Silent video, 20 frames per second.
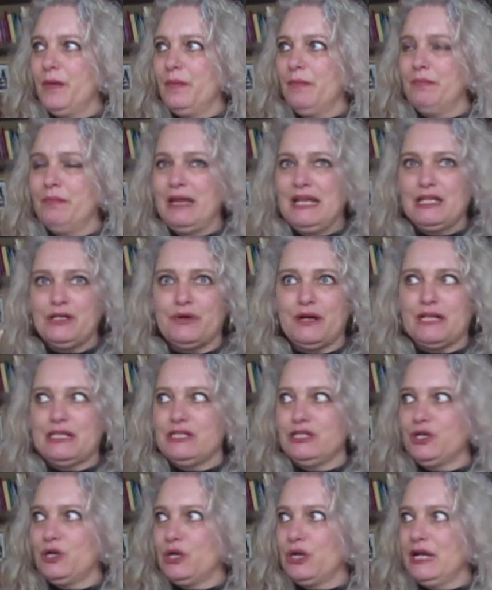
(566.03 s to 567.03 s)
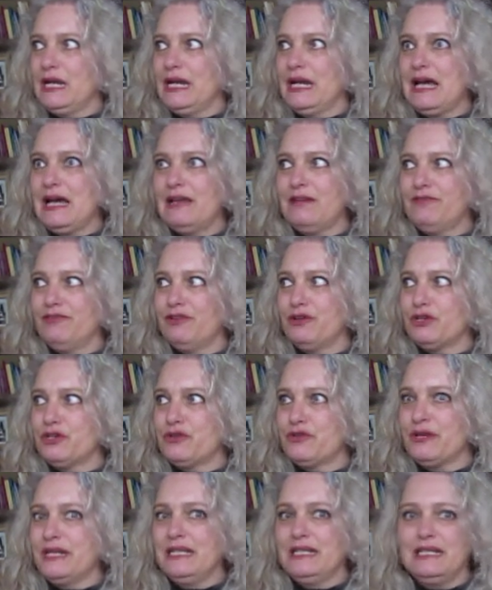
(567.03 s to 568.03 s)
matrix, your life, your
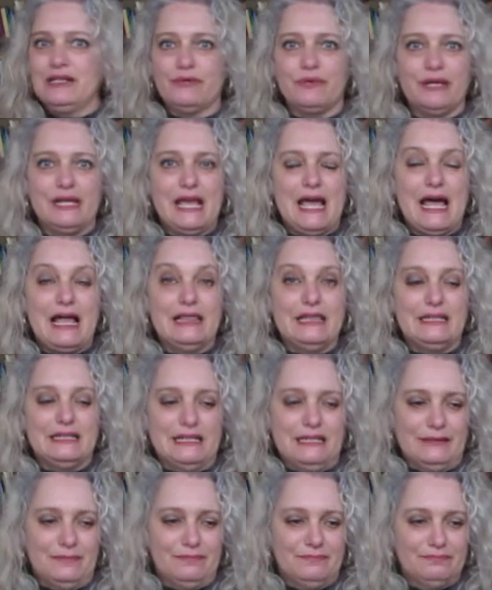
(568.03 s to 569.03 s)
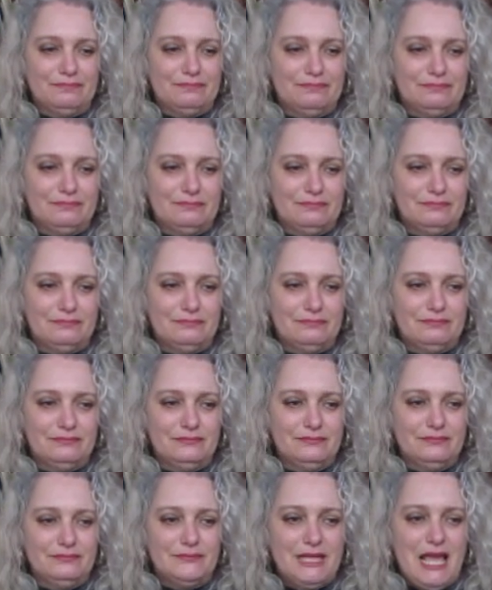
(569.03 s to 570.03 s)
3D reality.
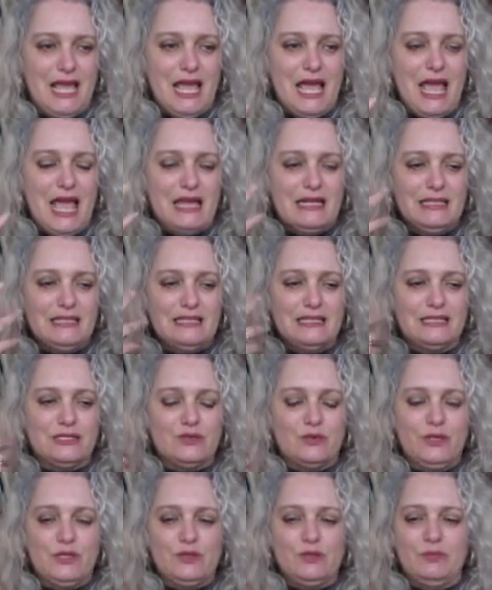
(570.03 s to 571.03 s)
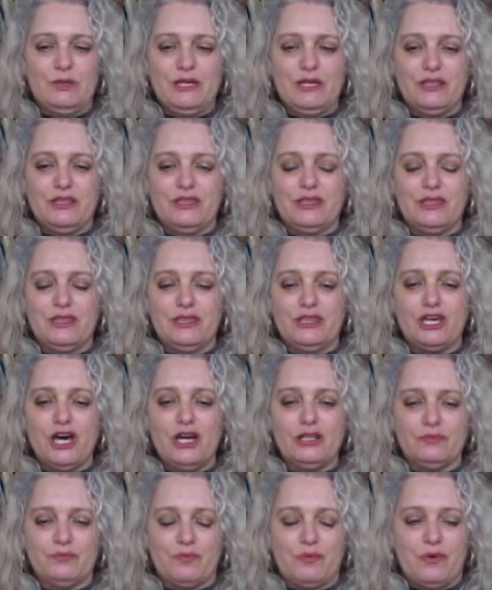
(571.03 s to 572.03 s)
And it is going to be a
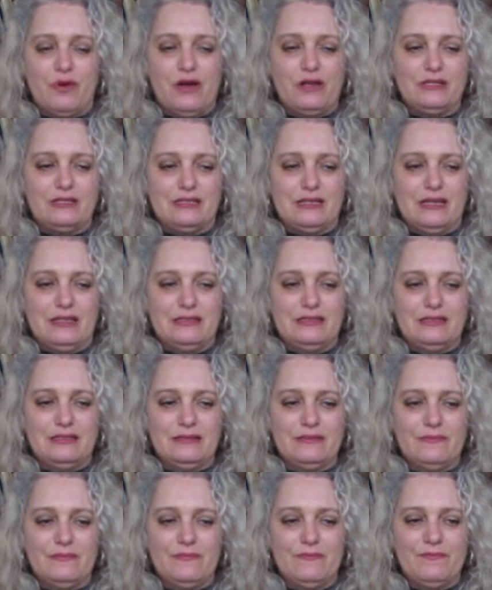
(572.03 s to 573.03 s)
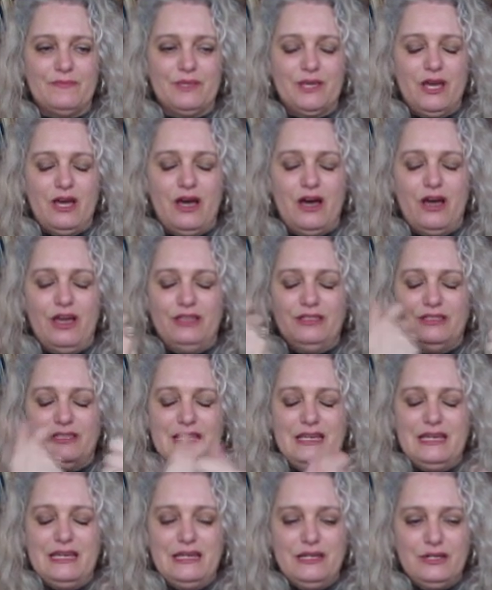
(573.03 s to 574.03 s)
thought process, an
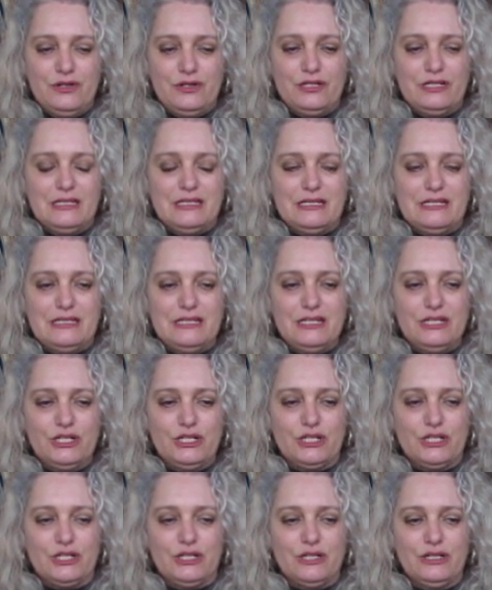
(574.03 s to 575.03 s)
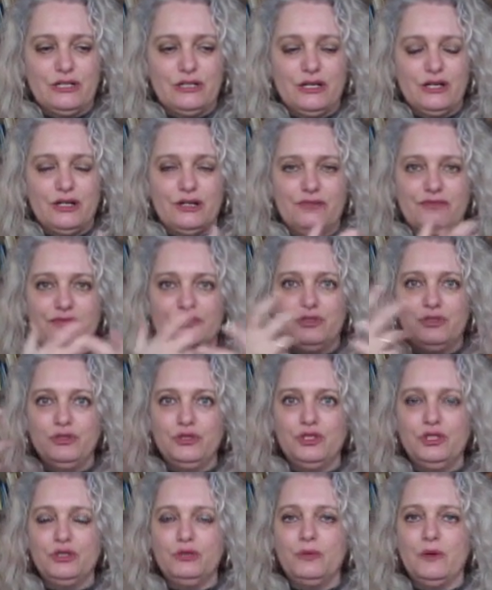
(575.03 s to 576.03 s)
inner decision of do
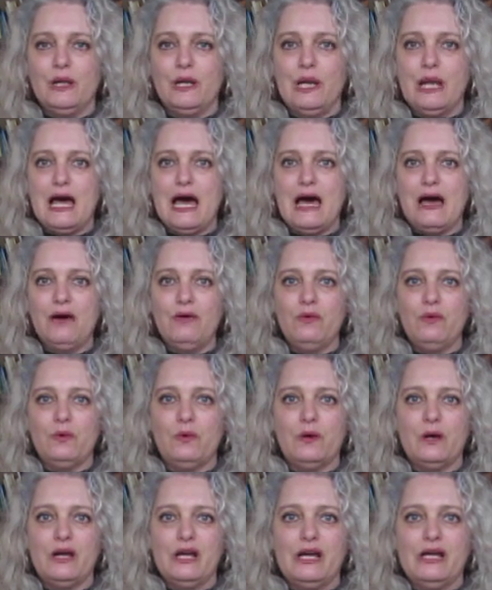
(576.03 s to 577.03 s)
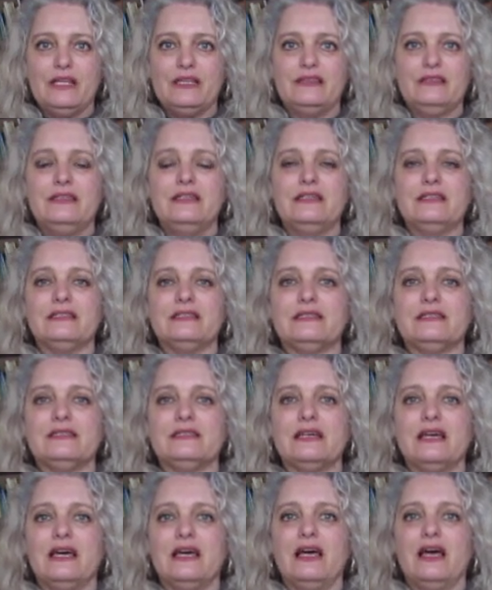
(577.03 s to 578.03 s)
you allow
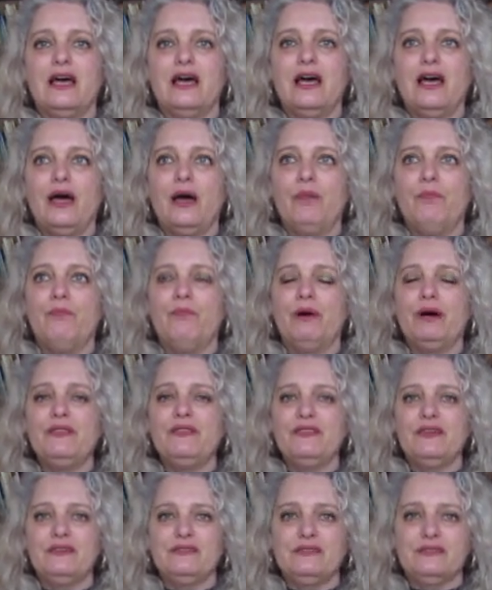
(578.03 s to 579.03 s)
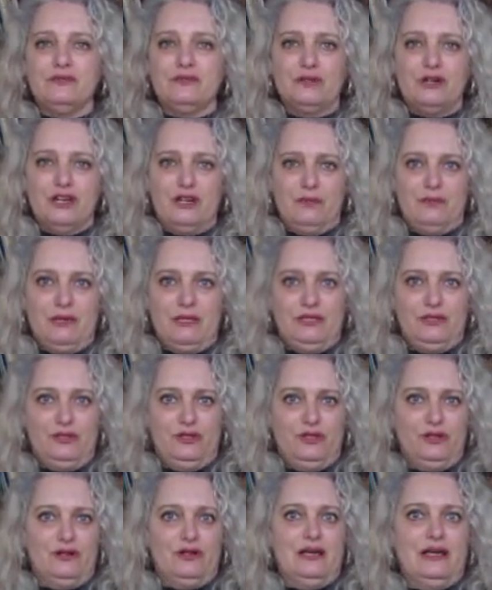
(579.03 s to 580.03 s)
this abundance to come into
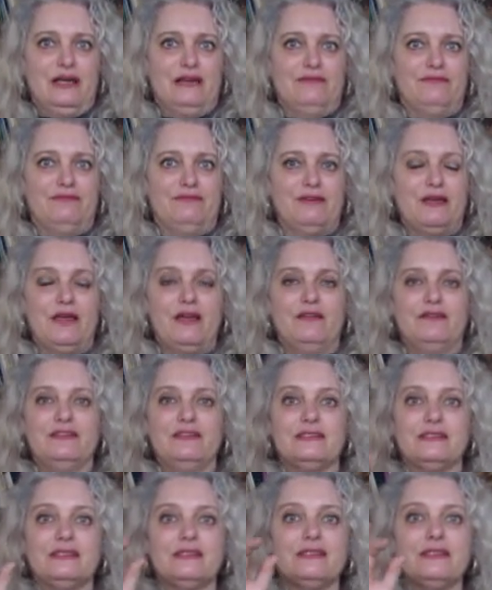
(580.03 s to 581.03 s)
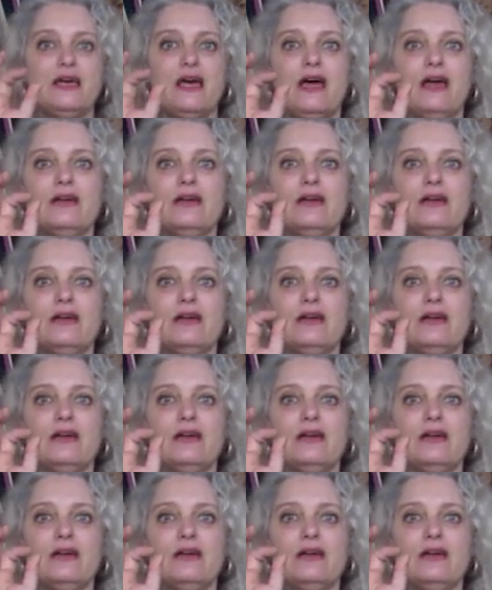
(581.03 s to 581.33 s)
your life, this